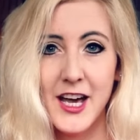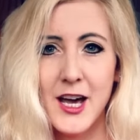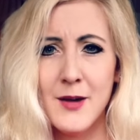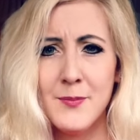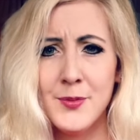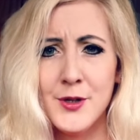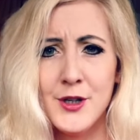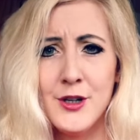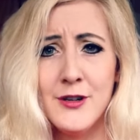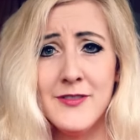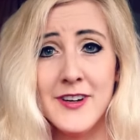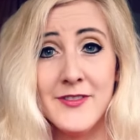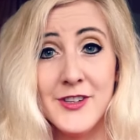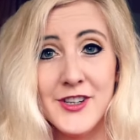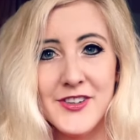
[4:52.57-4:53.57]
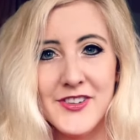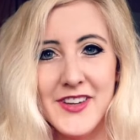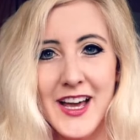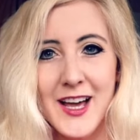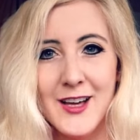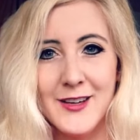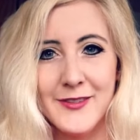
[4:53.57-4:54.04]
Approve of
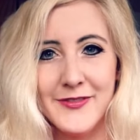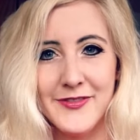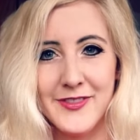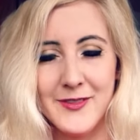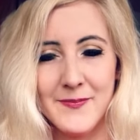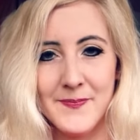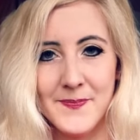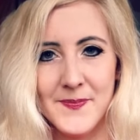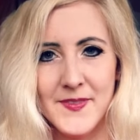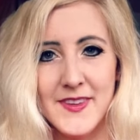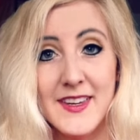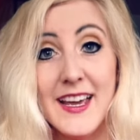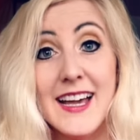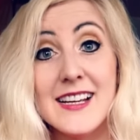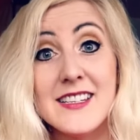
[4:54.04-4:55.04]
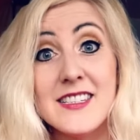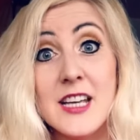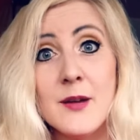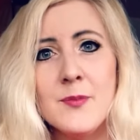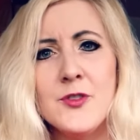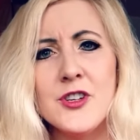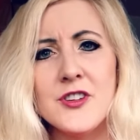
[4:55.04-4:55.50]
yourself.
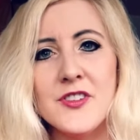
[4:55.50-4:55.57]
Accept